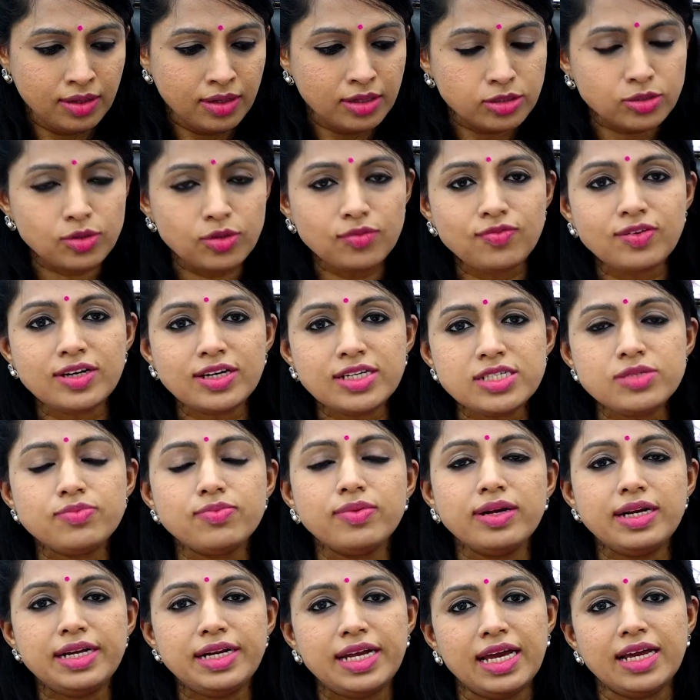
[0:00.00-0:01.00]
So first
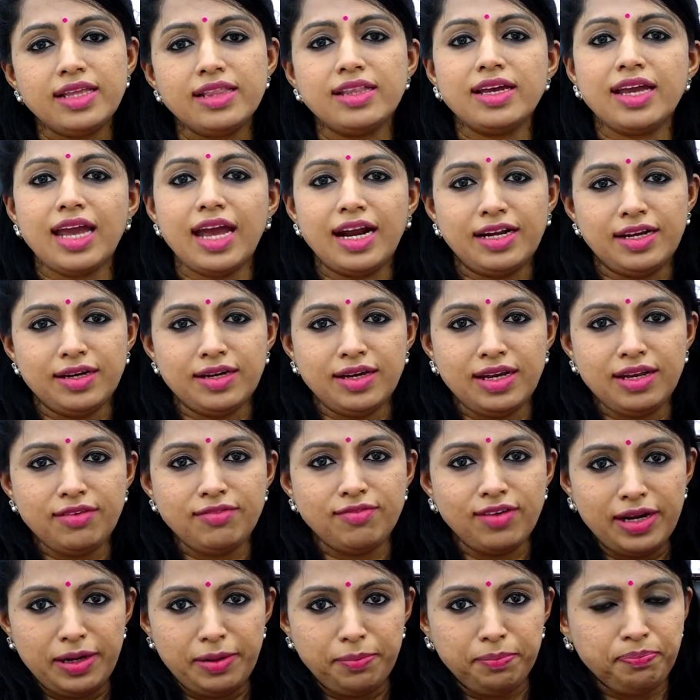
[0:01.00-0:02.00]
we will take the category
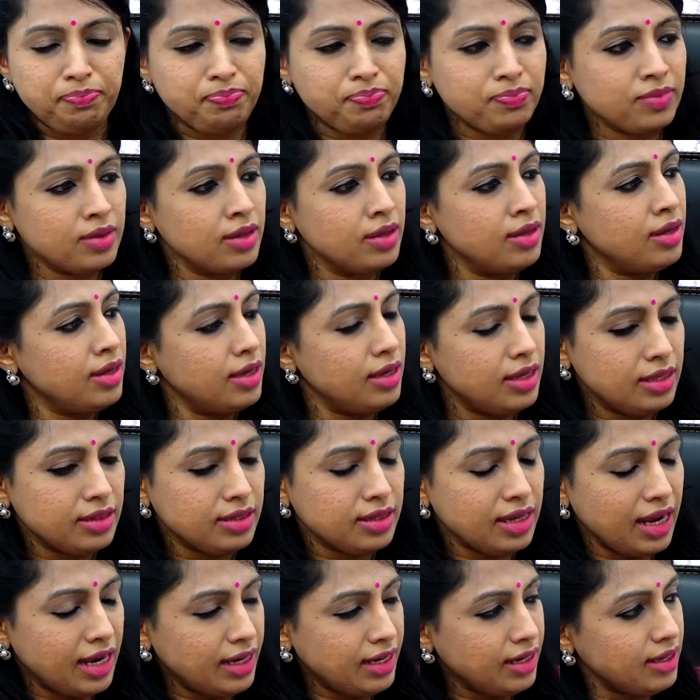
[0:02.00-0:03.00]
1.
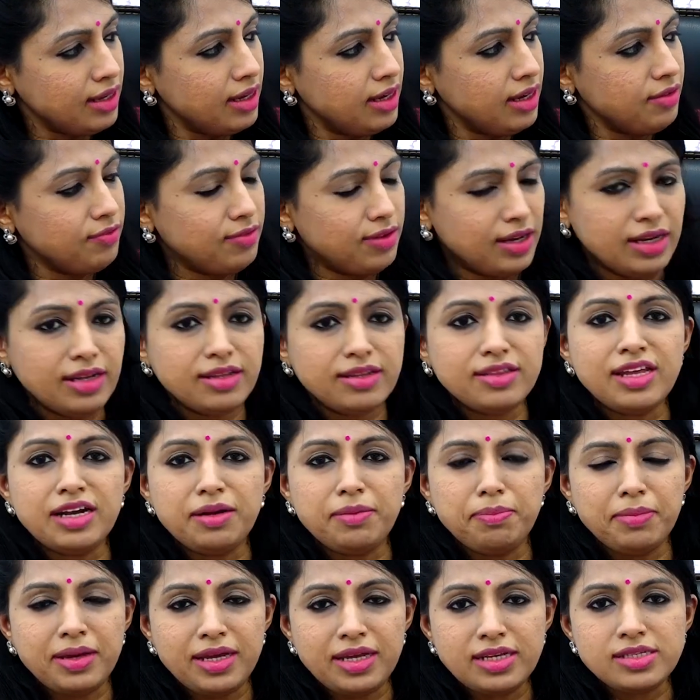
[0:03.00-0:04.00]
In category 1,
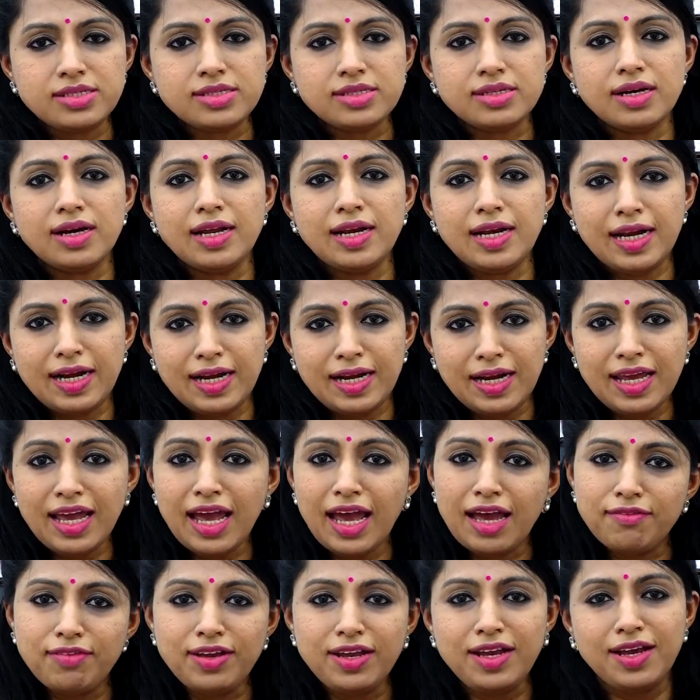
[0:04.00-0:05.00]
that means a lady
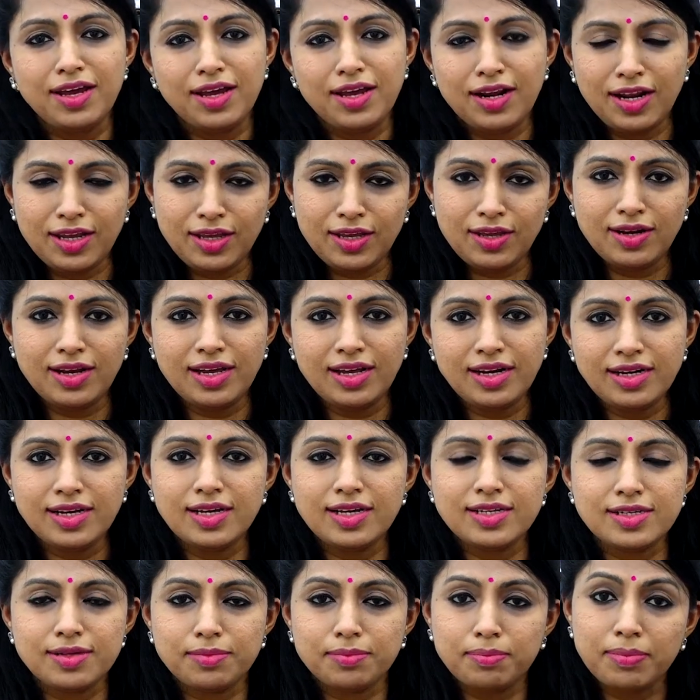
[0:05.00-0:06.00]
having
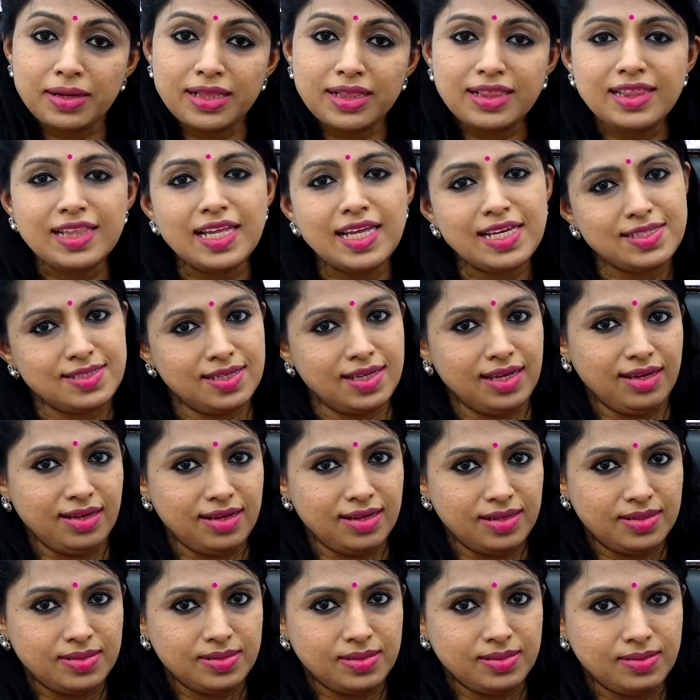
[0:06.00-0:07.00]
regular monthly
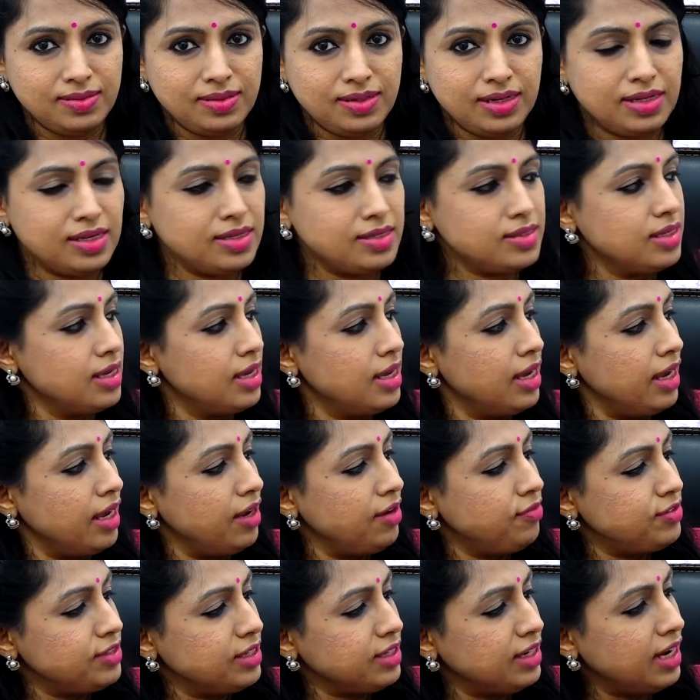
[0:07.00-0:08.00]
cycles. That is,
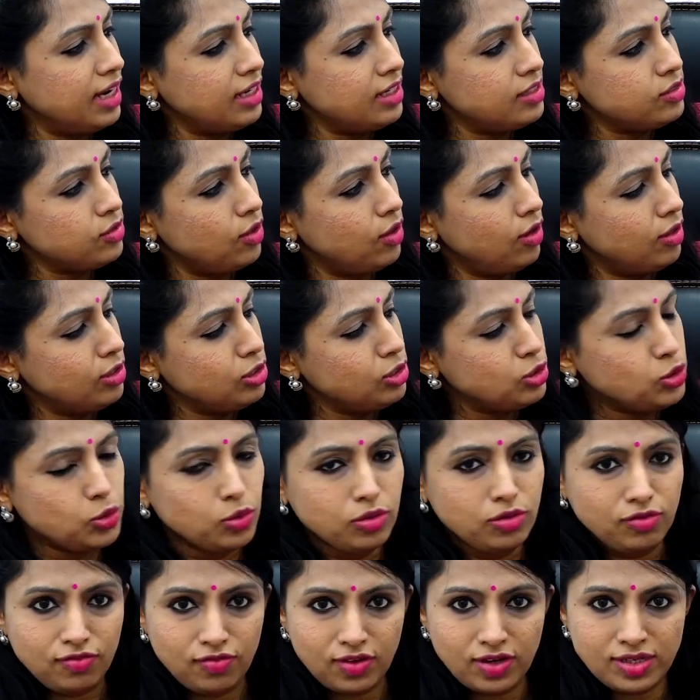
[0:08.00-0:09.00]
if she gets on
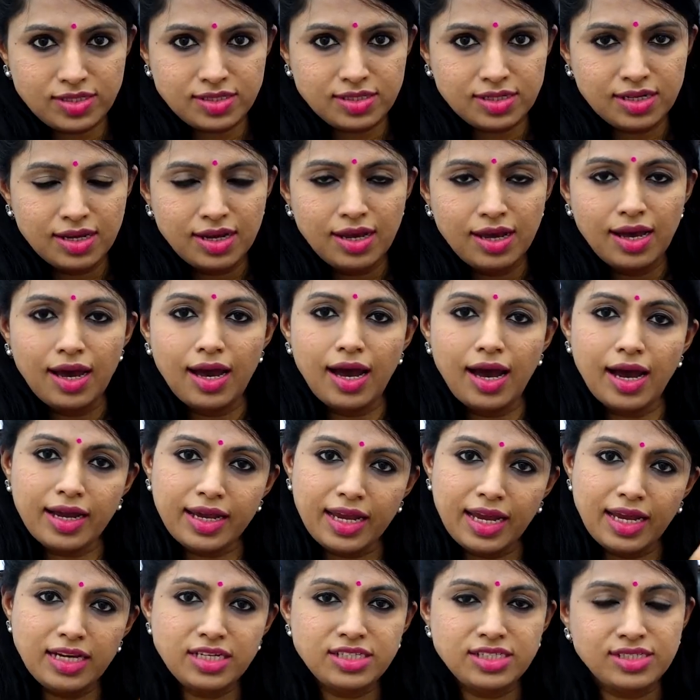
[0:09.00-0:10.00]
June 1st,
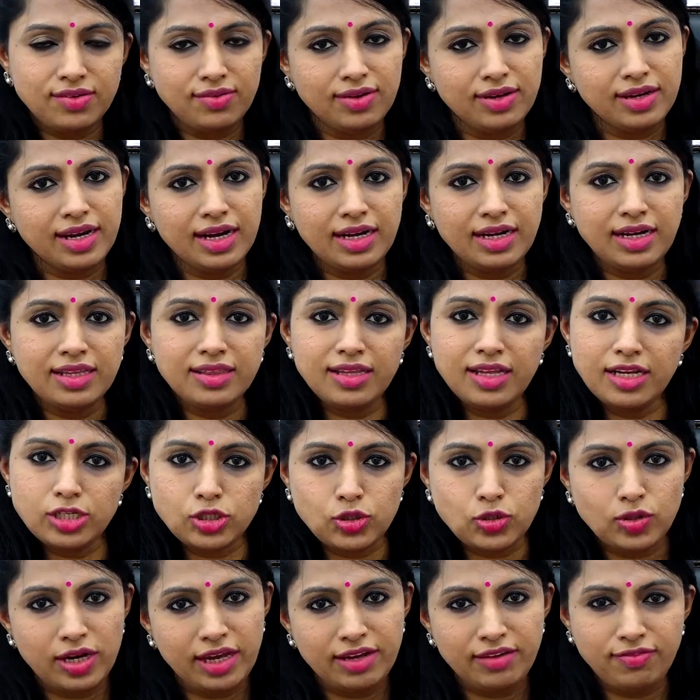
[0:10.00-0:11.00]
again she will get in the
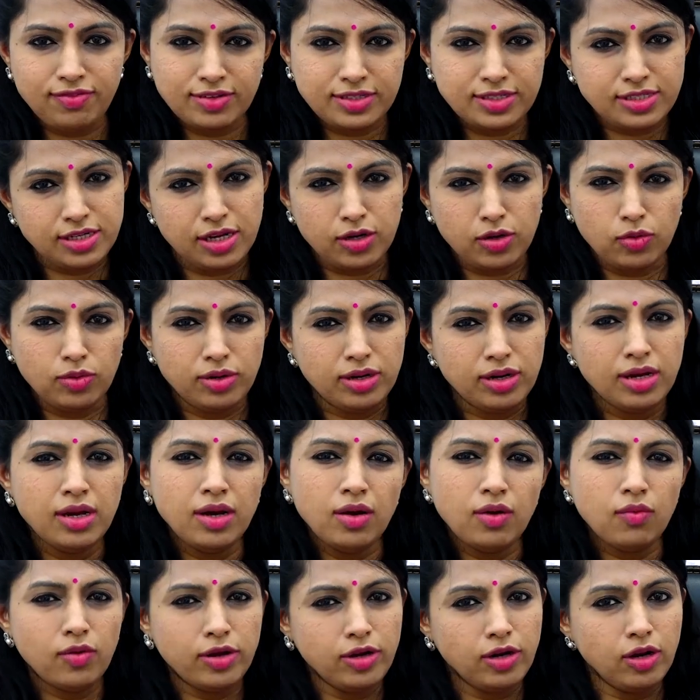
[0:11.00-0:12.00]
July 1st around.
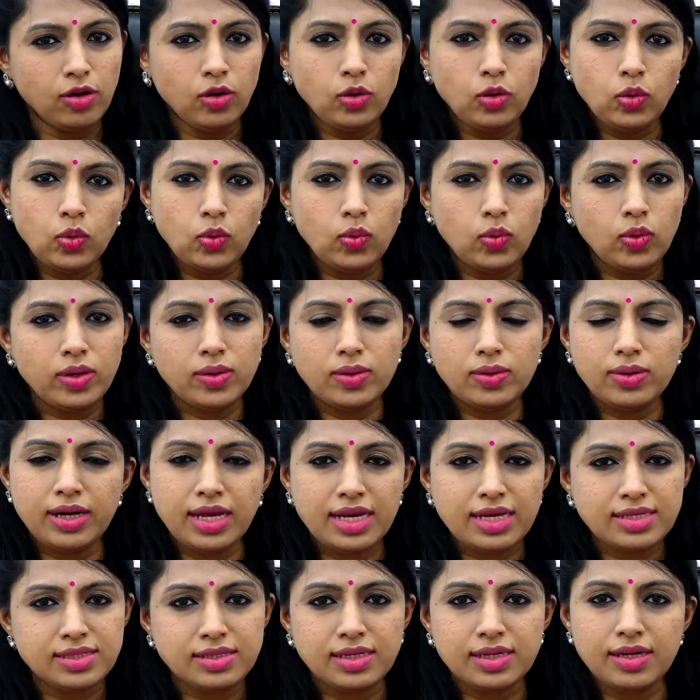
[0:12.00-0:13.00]
1 or 2
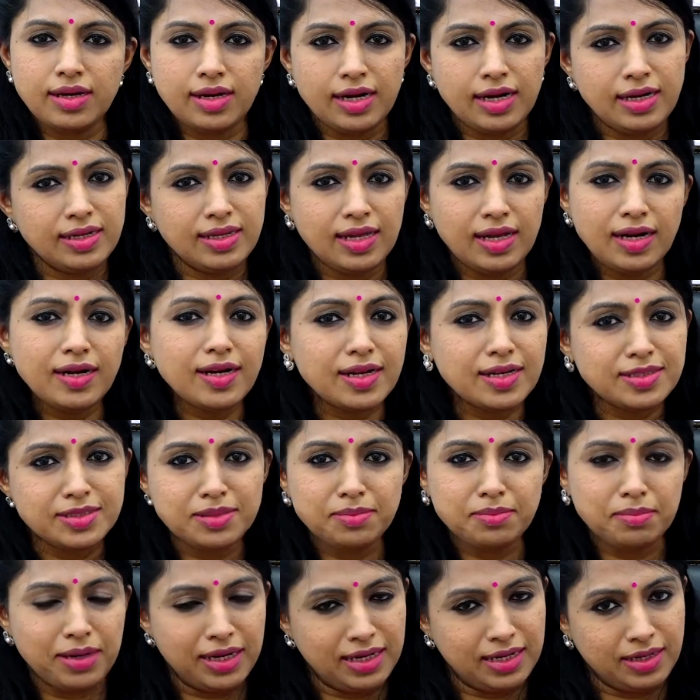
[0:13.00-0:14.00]
days here and there,
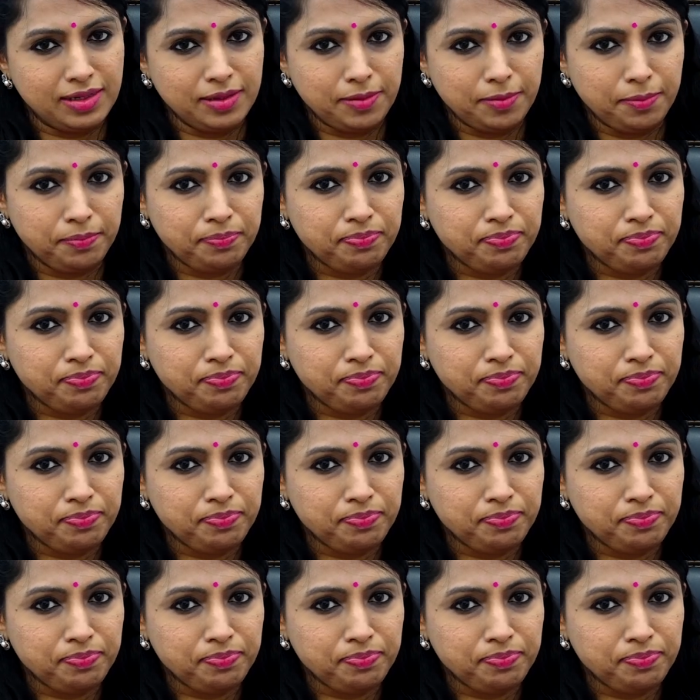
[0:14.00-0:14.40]
doesn't matter.